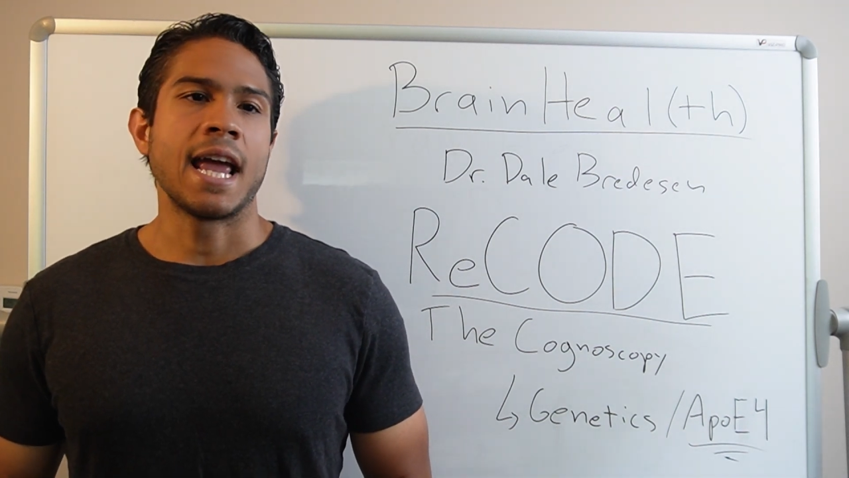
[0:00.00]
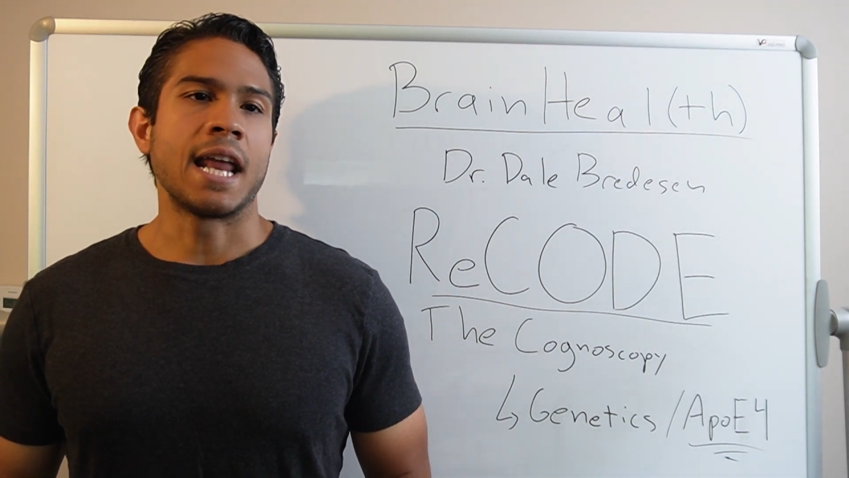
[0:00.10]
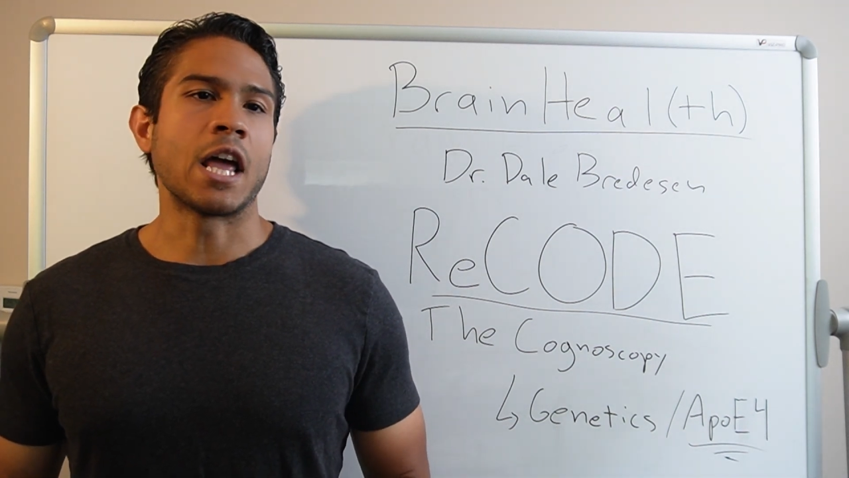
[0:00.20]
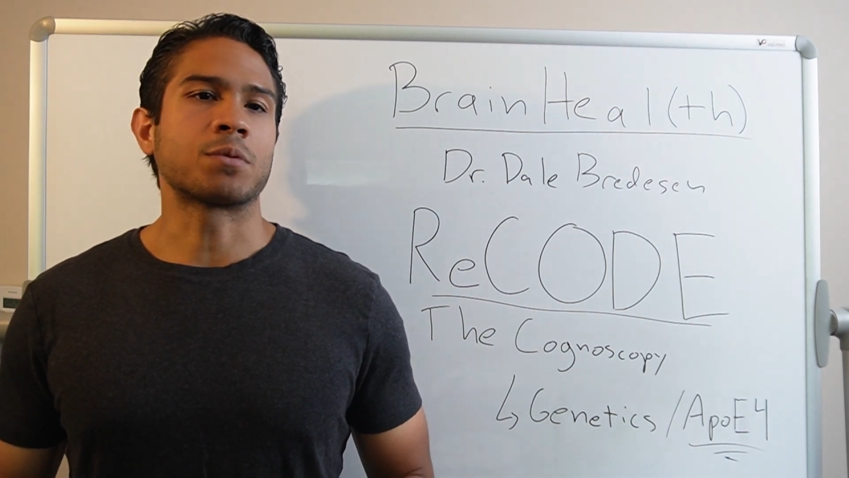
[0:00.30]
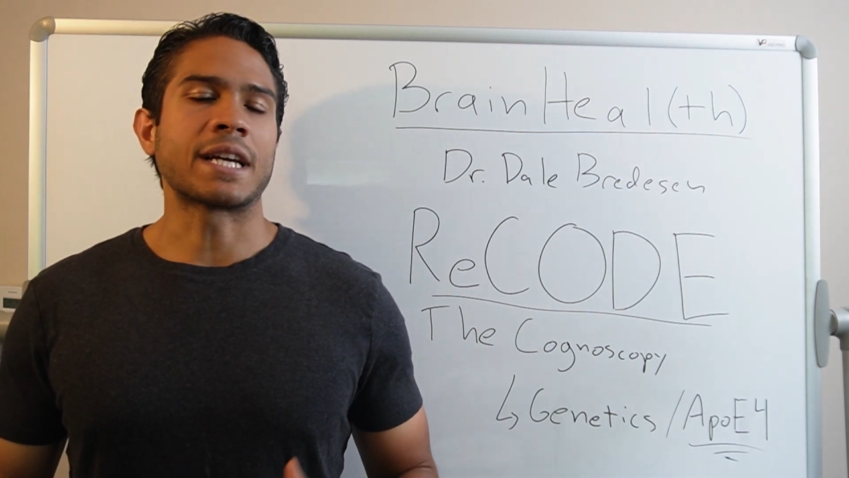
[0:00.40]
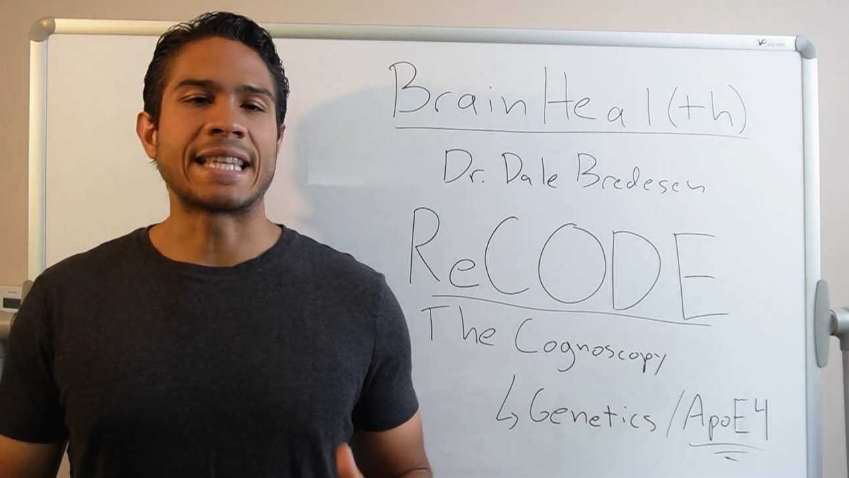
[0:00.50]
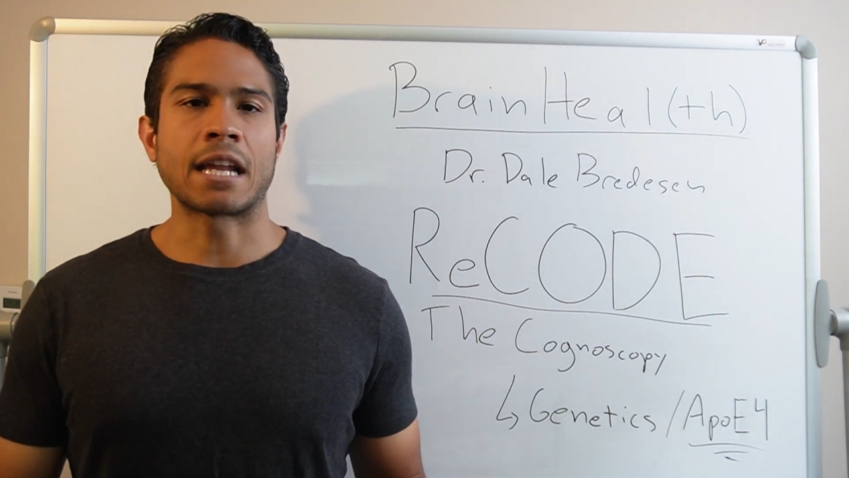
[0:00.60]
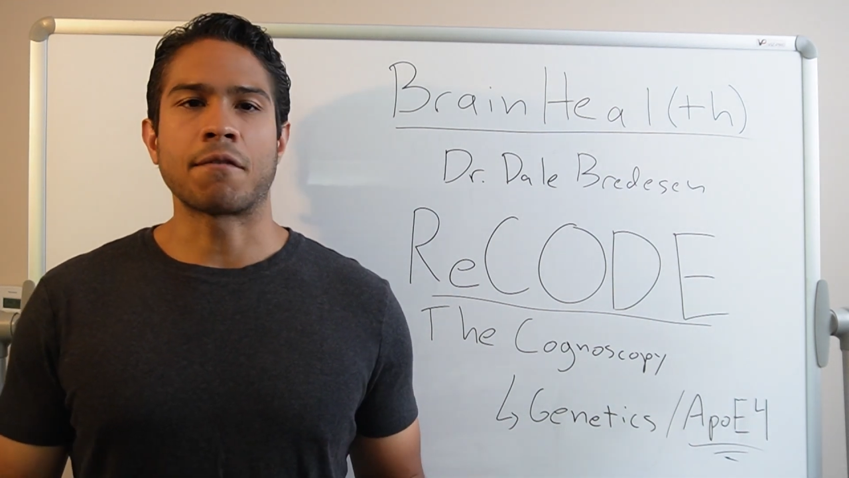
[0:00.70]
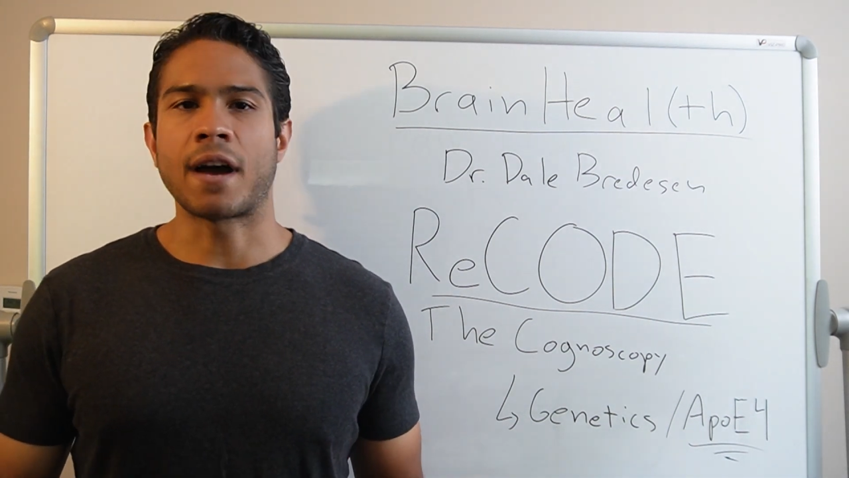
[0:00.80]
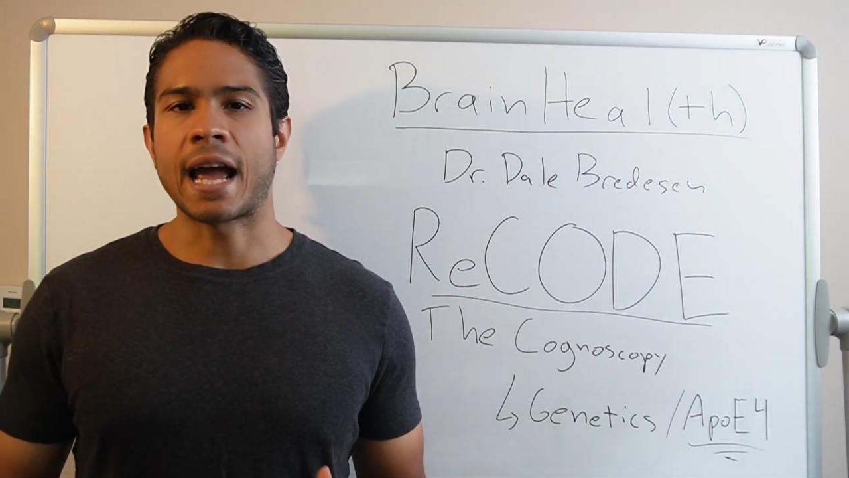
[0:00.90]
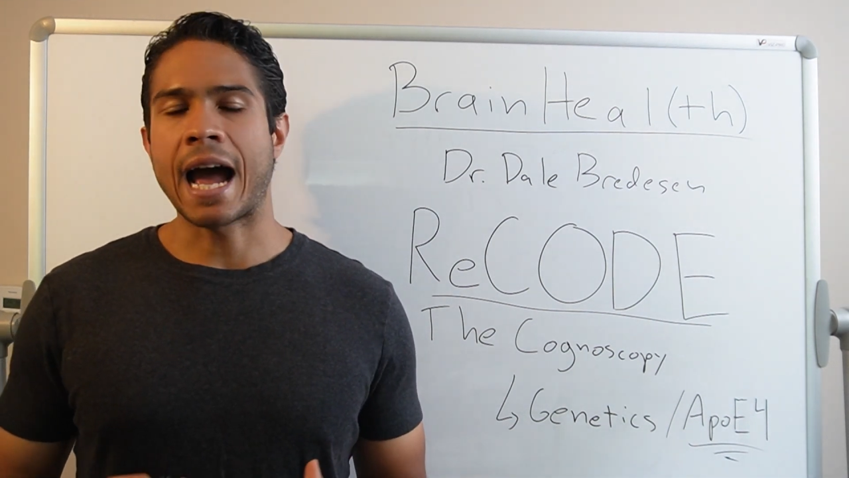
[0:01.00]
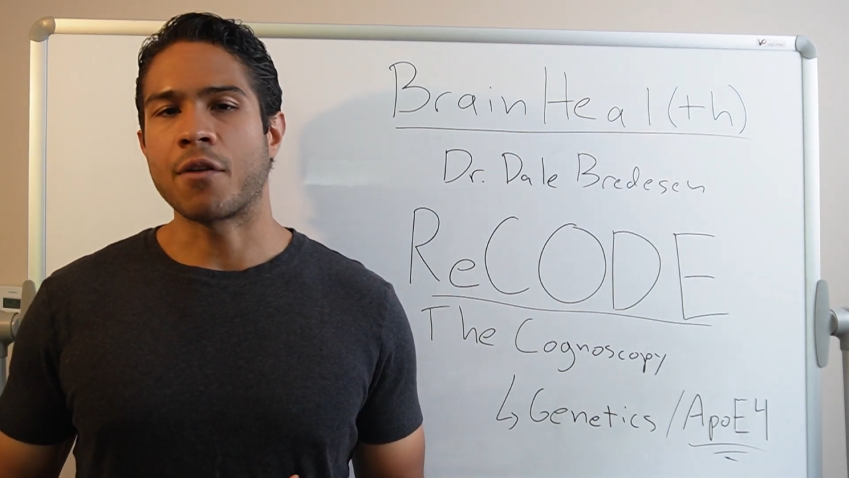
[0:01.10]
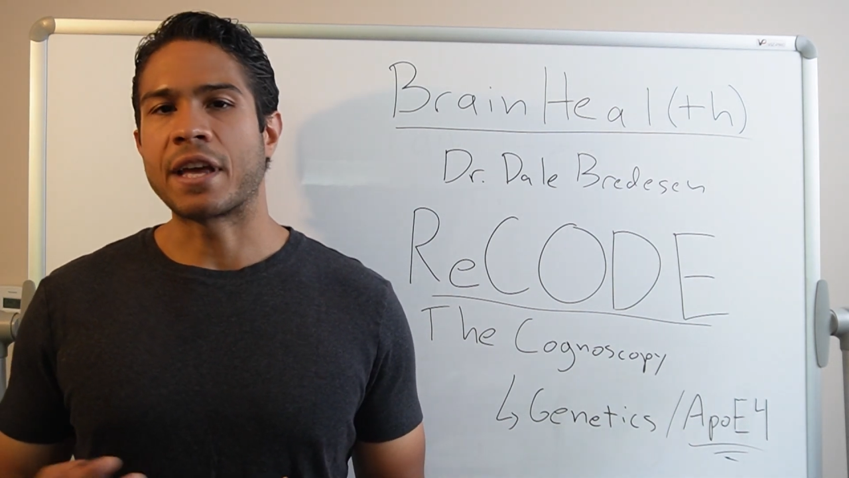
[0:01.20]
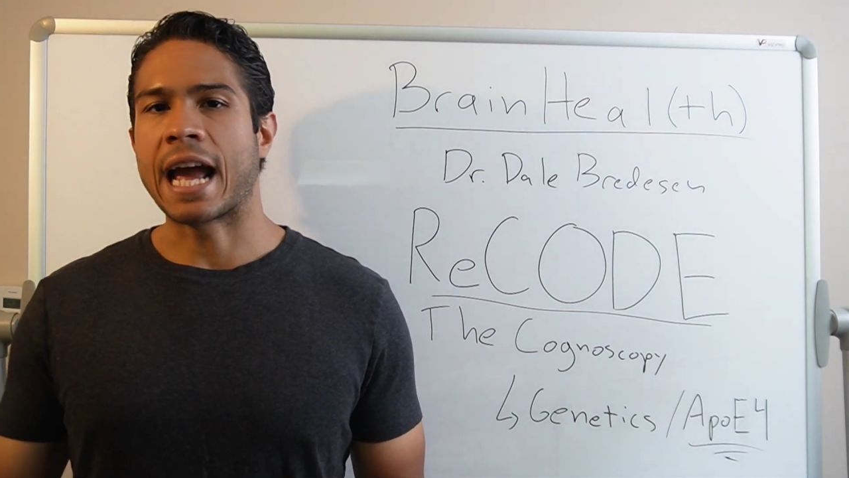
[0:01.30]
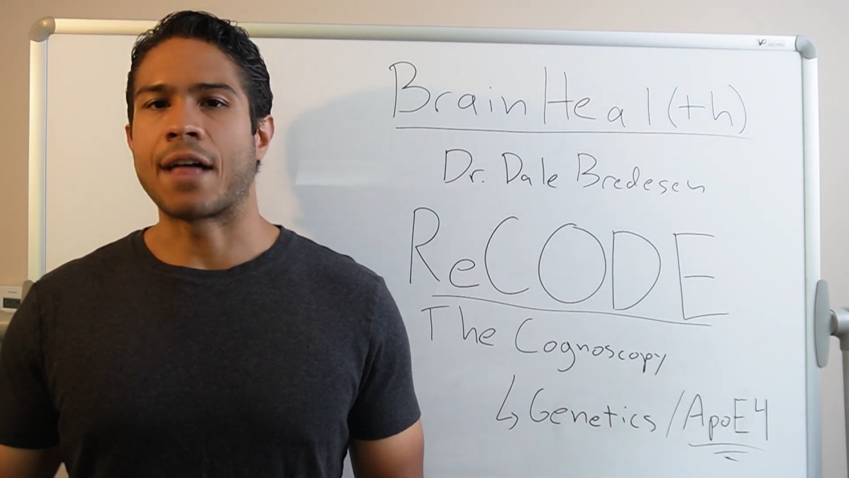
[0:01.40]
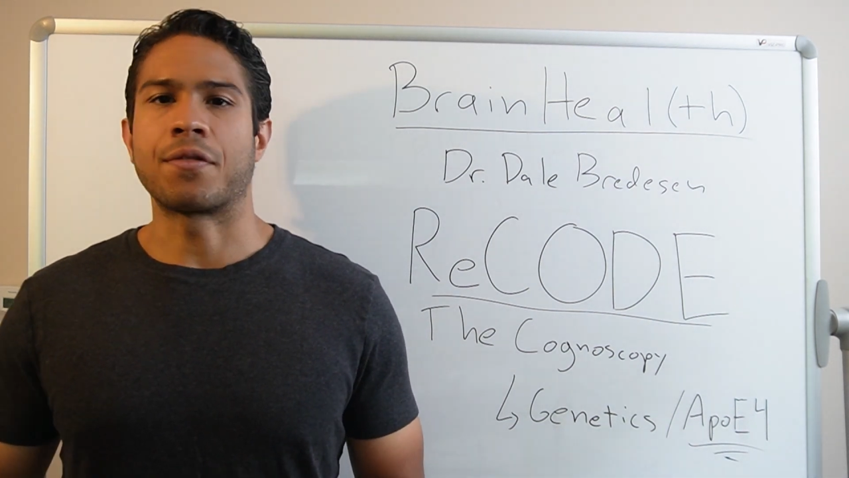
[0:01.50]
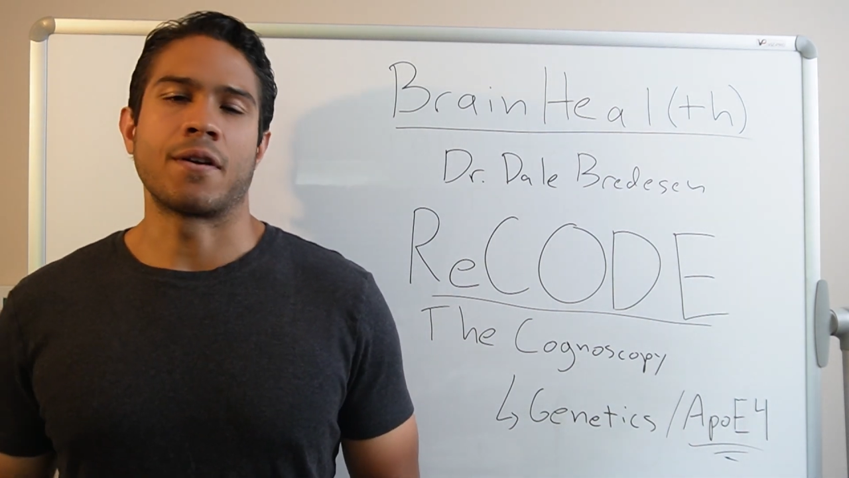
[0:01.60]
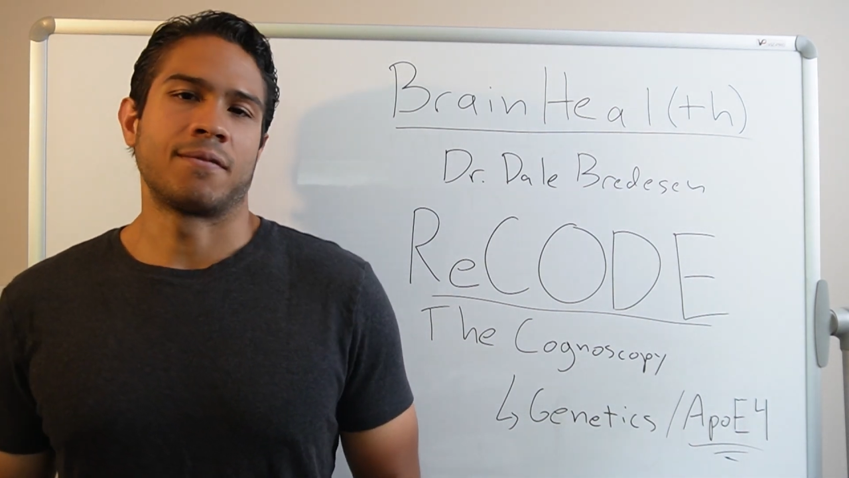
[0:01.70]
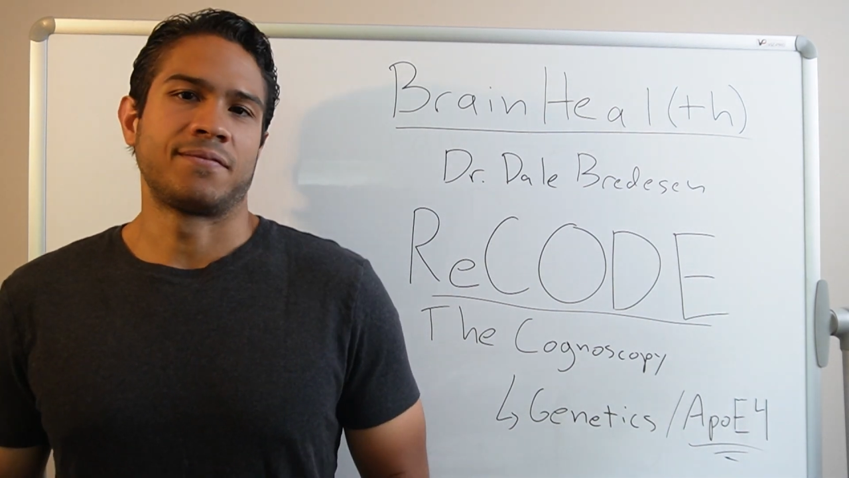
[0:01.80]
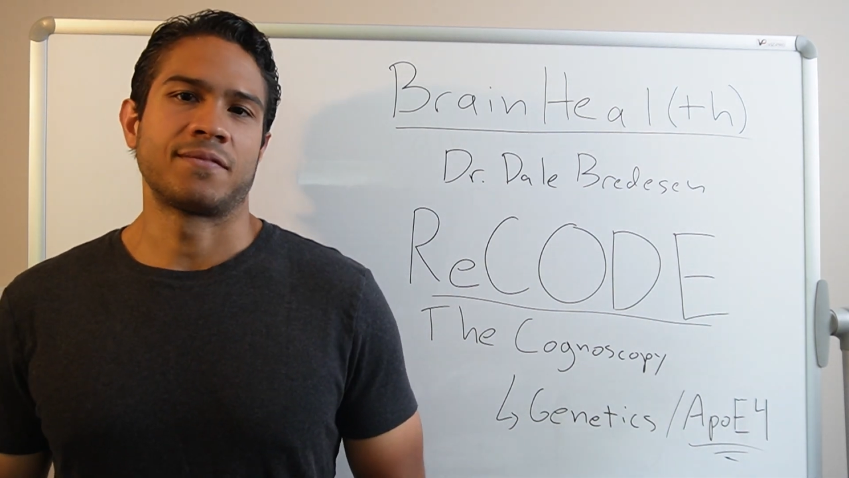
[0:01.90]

and helps identify how they got there.